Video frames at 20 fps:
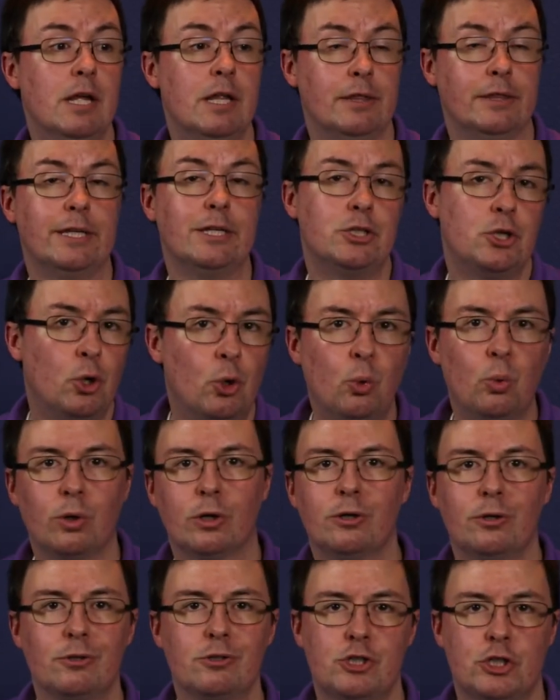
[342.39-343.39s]
the two
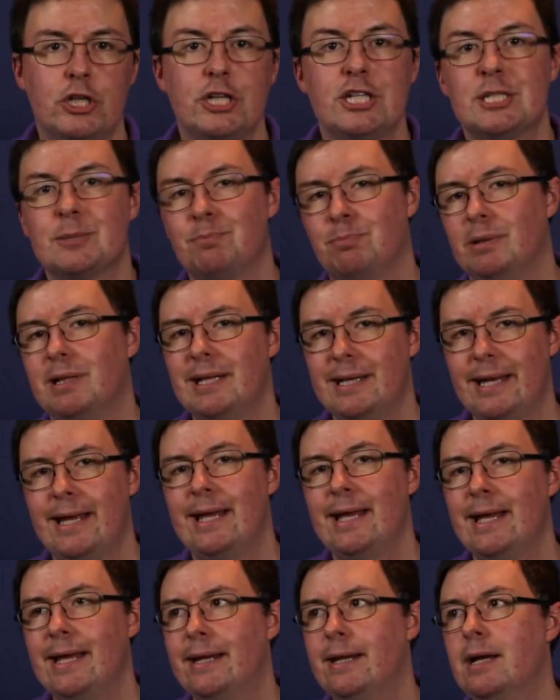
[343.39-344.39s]
worlds she split
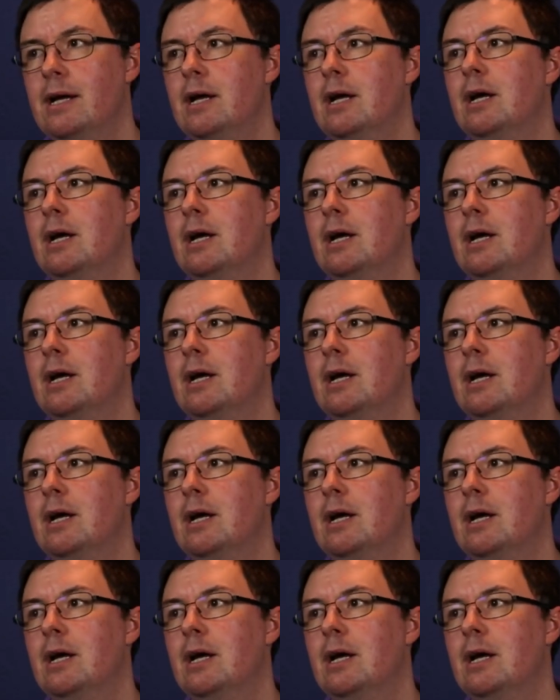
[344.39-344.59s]
in,